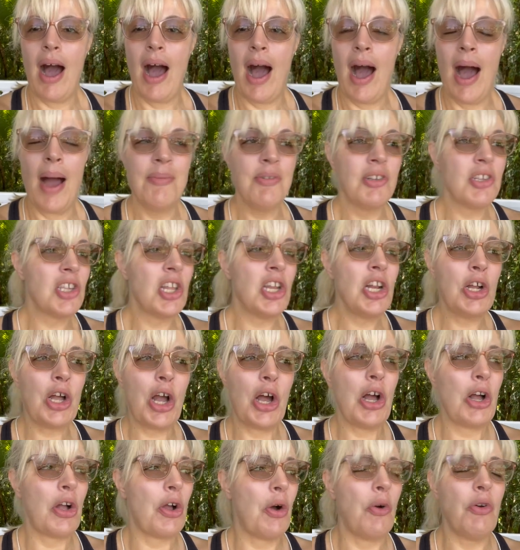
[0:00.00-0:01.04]
I'm just
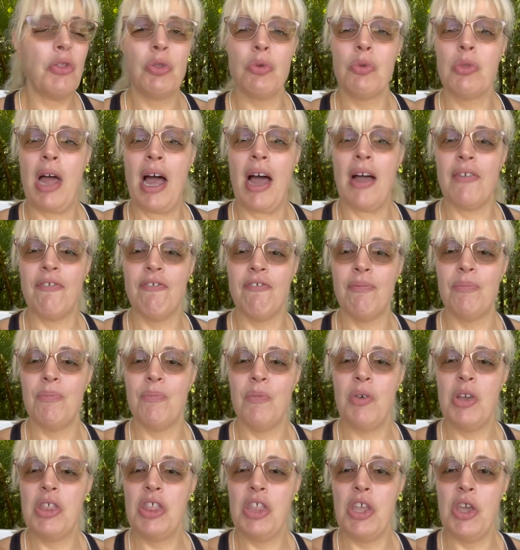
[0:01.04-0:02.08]
gonna go through that
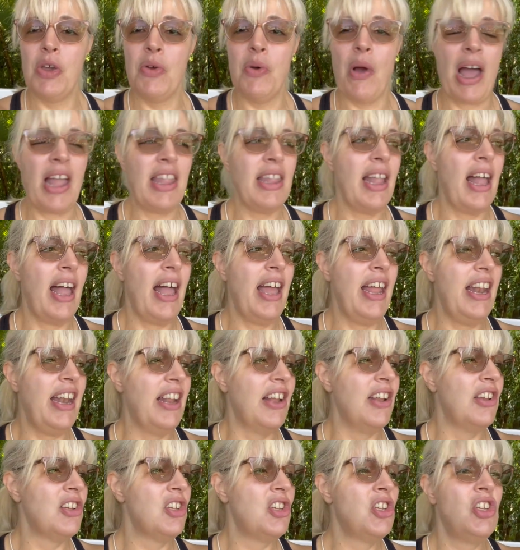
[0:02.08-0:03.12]
with you and then
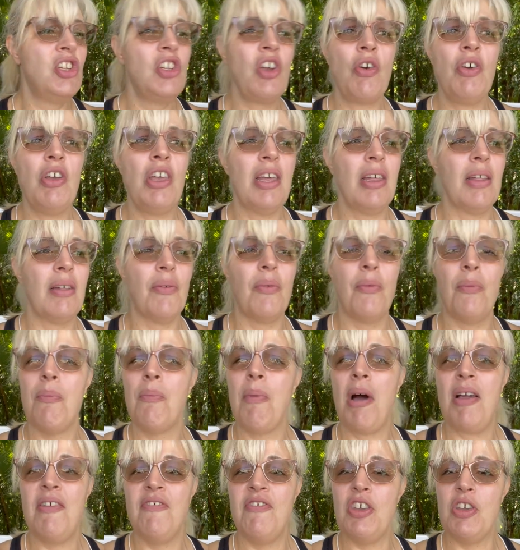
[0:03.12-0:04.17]
show you
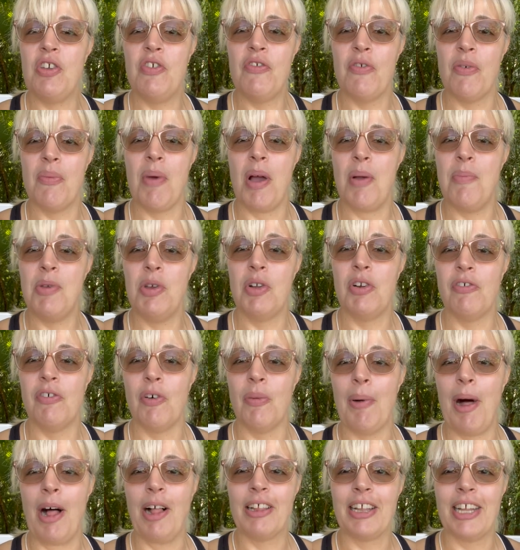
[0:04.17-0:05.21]
my view from my beautiful
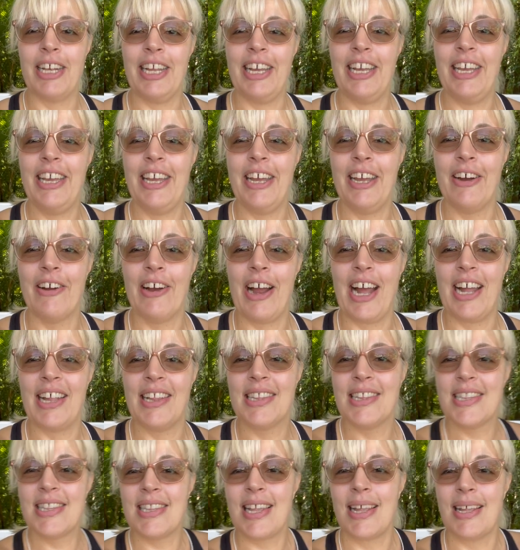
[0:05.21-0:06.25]
balcony here at
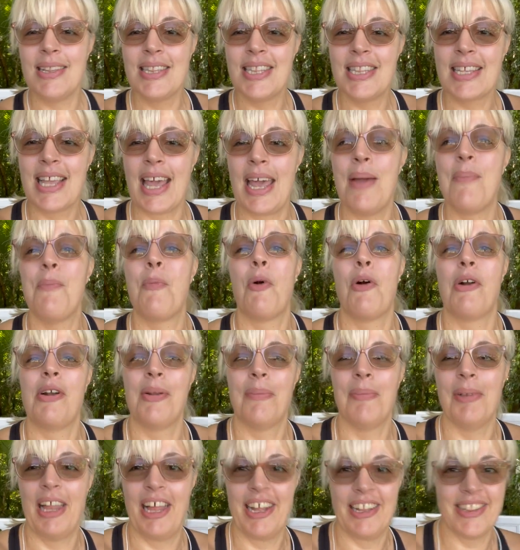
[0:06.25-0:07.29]
Sunscape Puerto
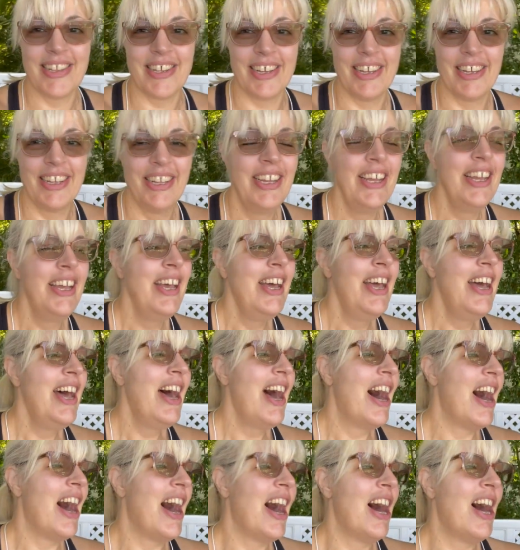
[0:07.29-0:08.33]
Plata.
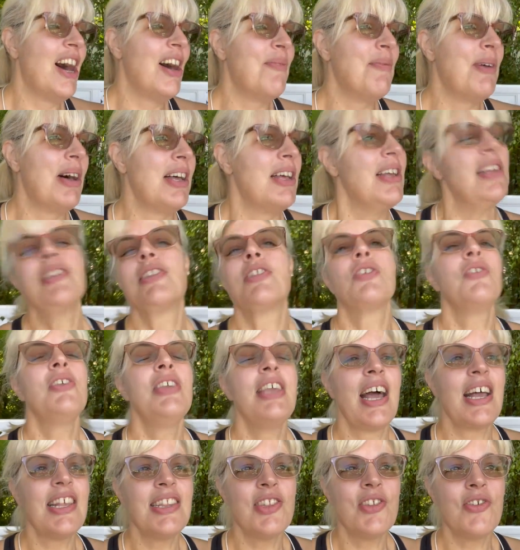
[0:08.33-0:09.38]
So
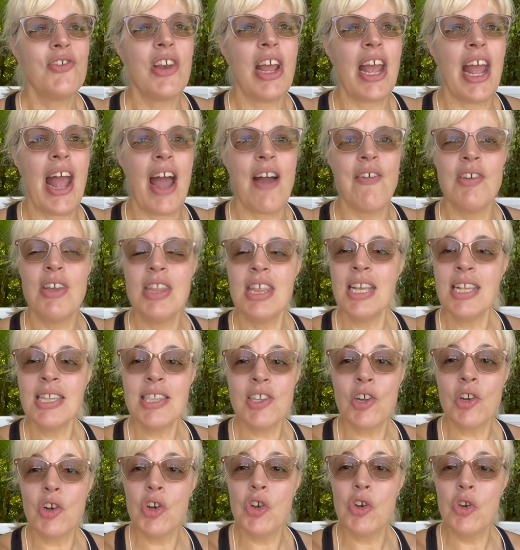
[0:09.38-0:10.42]
yesterday, everything
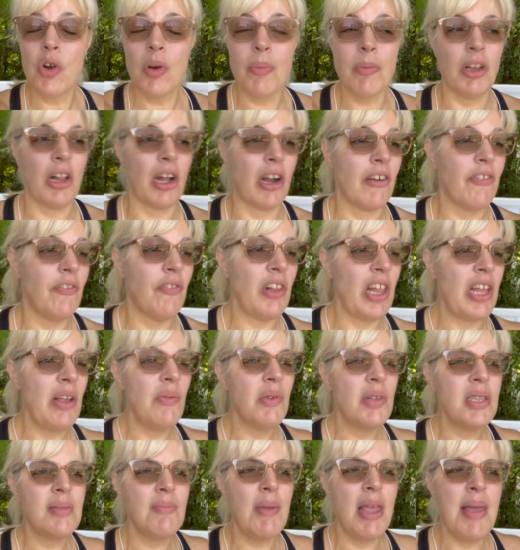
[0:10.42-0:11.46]
started normal. Our flight
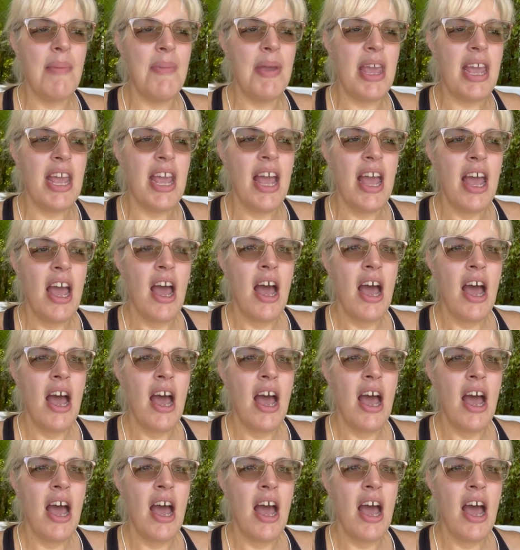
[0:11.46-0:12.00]
was maybe